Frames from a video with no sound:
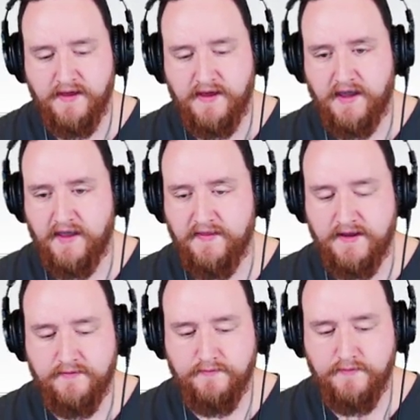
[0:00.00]
And
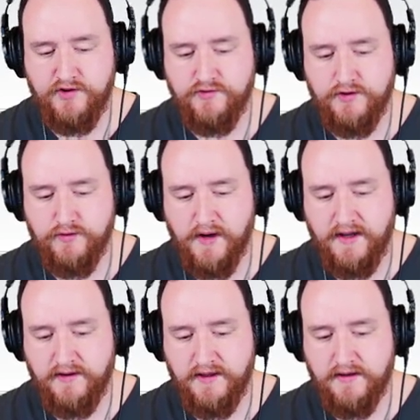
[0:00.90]
then make sure you right
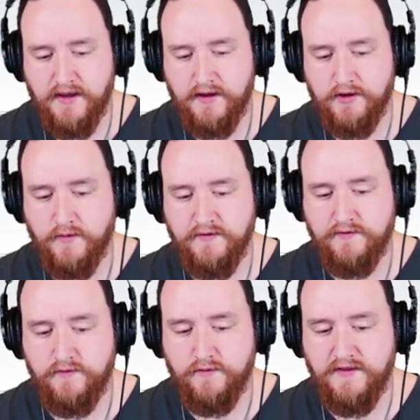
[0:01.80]
click and go
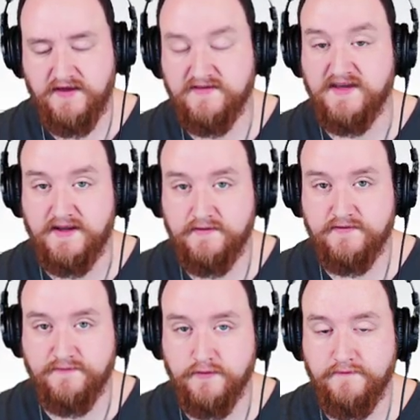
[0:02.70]
into the settings
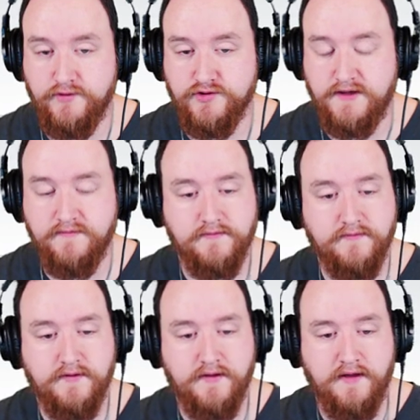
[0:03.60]
for the view sheet
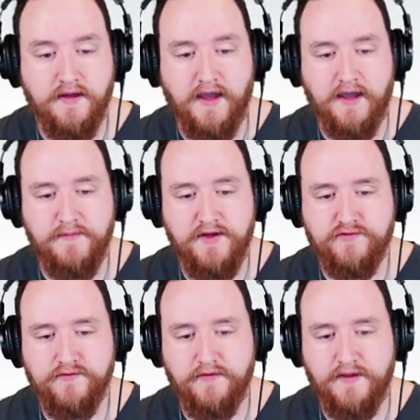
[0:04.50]
and make
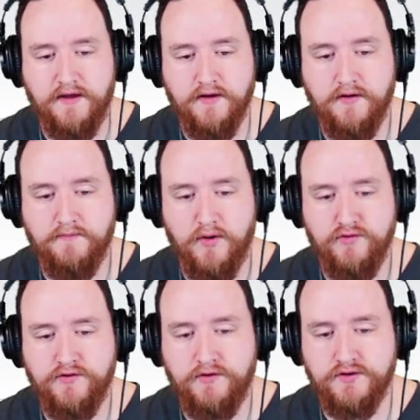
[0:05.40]
sure that the
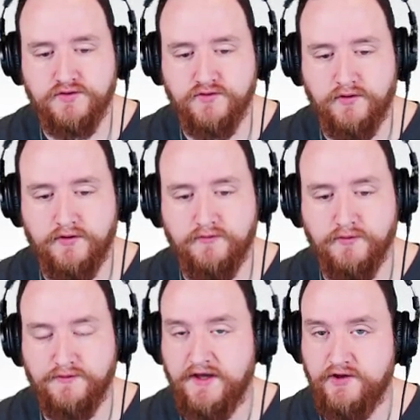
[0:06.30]
motion controller
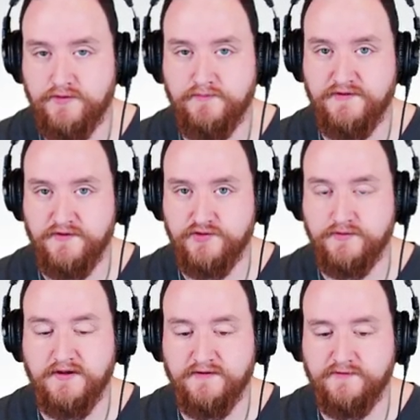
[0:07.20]
rotation position
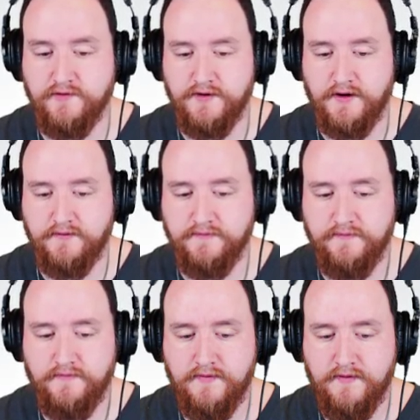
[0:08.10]
is turned on.
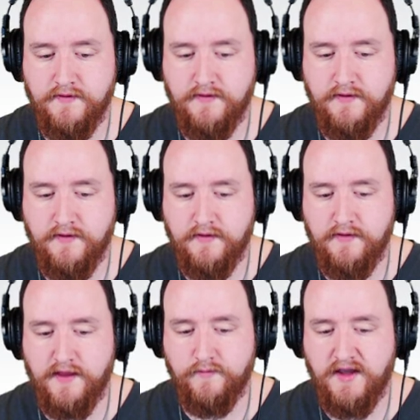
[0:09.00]

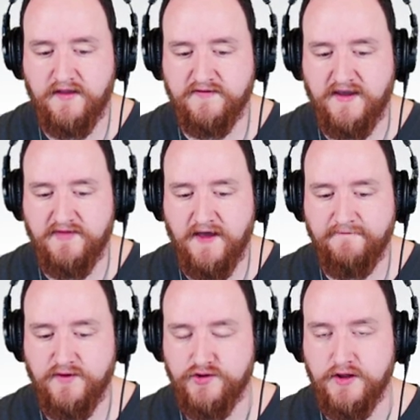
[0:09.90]
Then we can save that
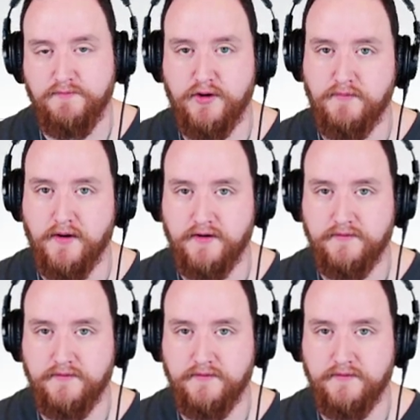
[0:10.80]
view sheet bookmark.